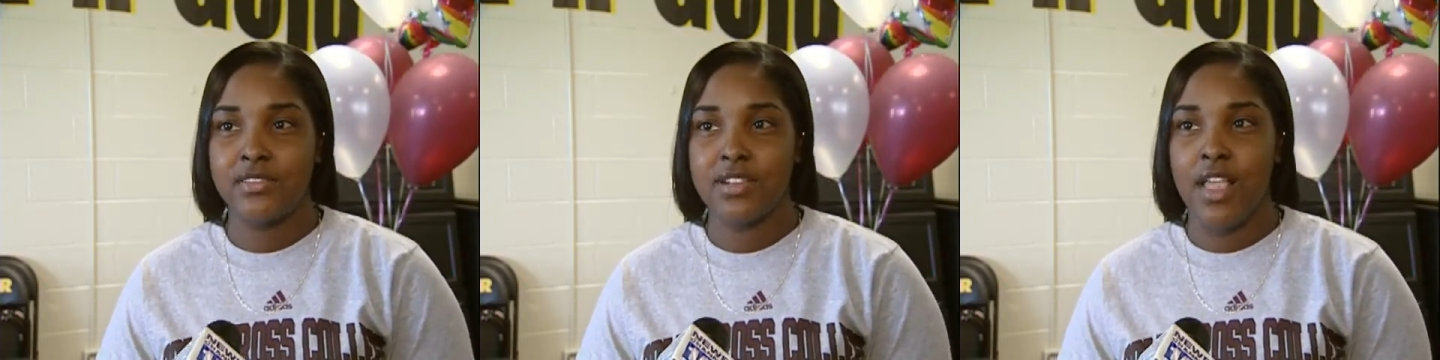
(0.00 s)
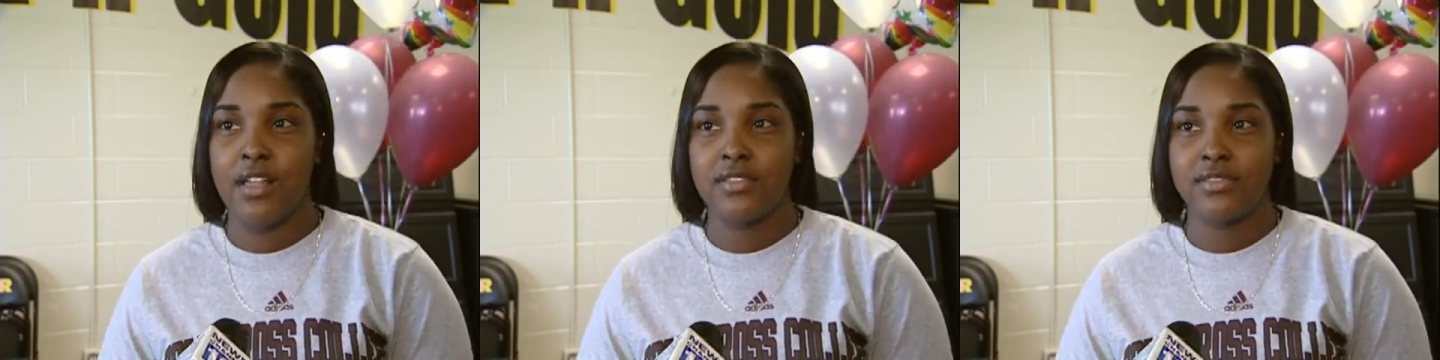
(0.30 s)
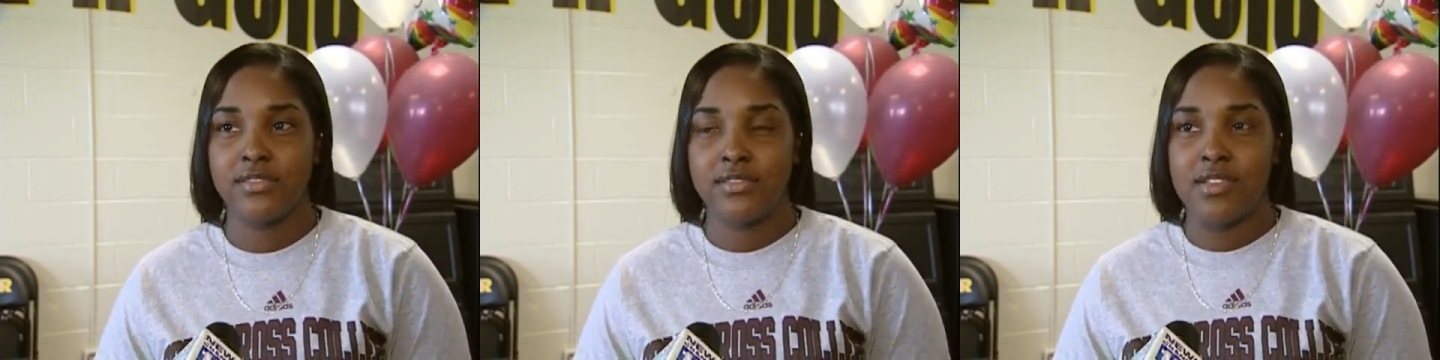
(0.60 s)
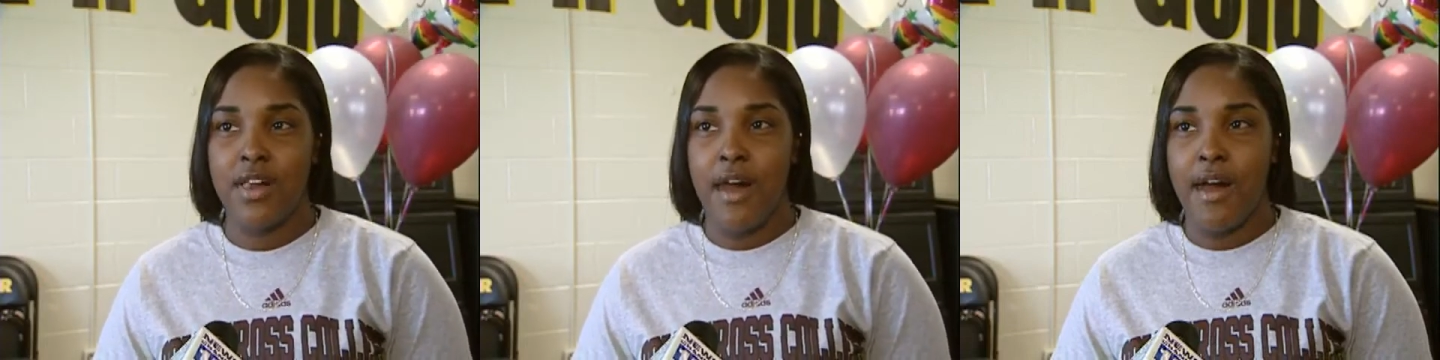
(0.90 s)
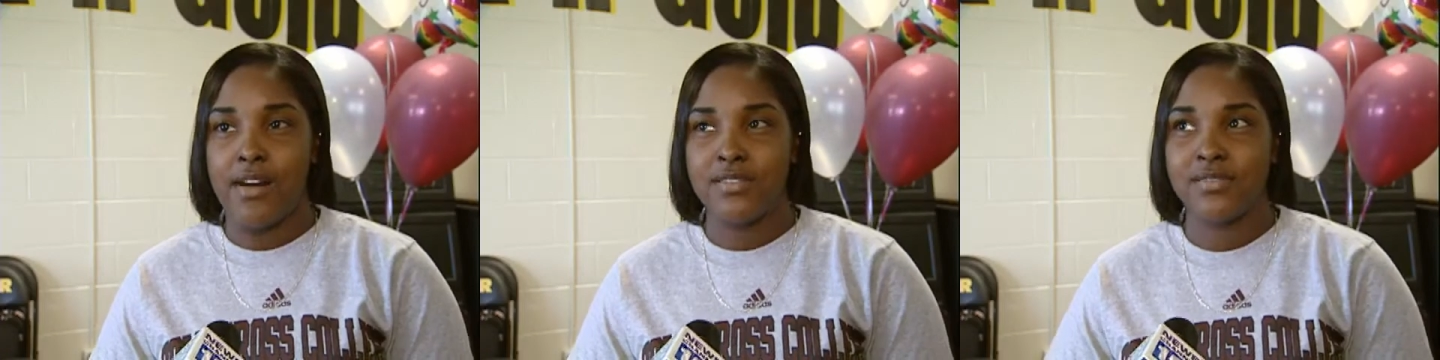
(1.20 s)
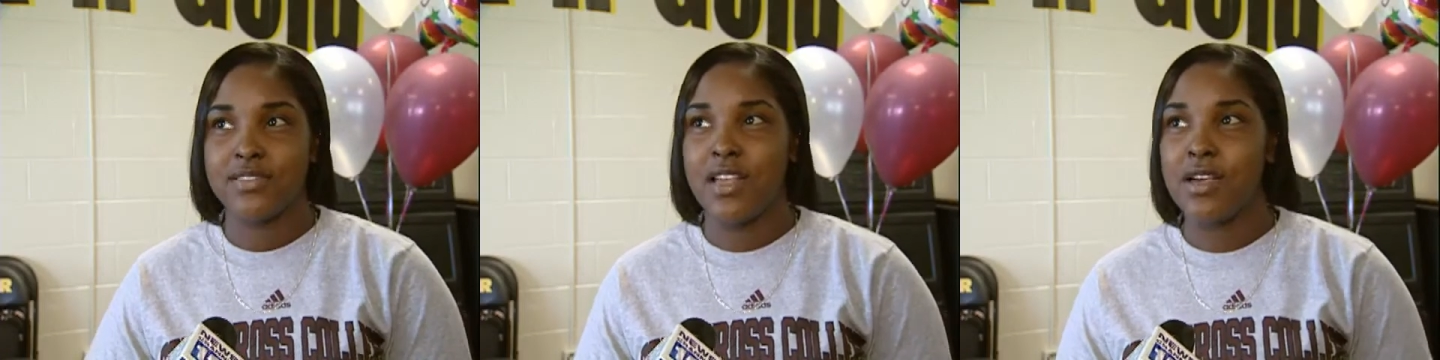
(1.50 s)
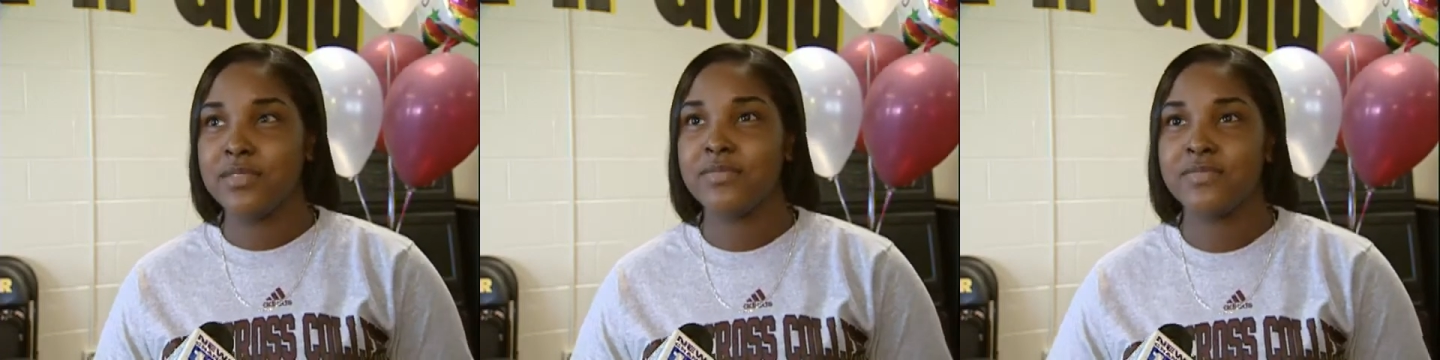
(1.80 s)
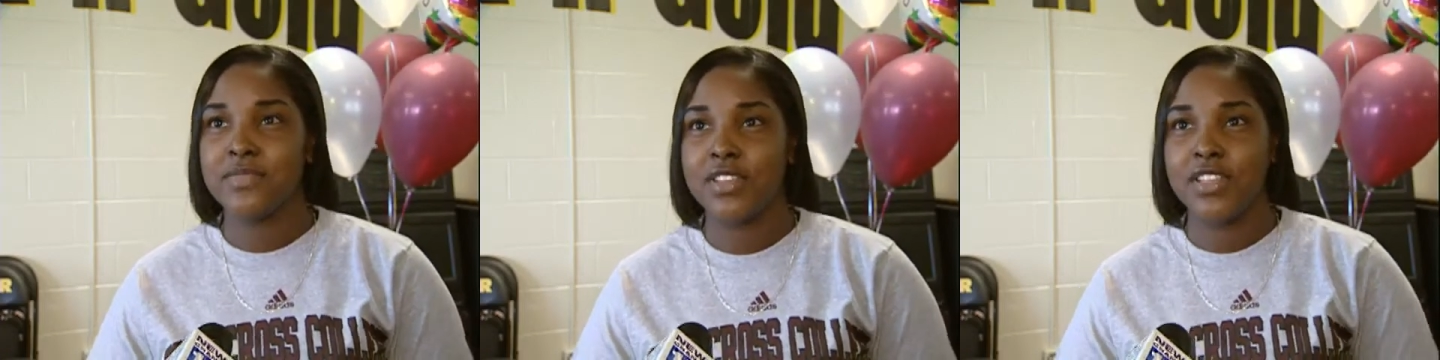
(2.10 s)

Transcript: Why'd you pick that? Um,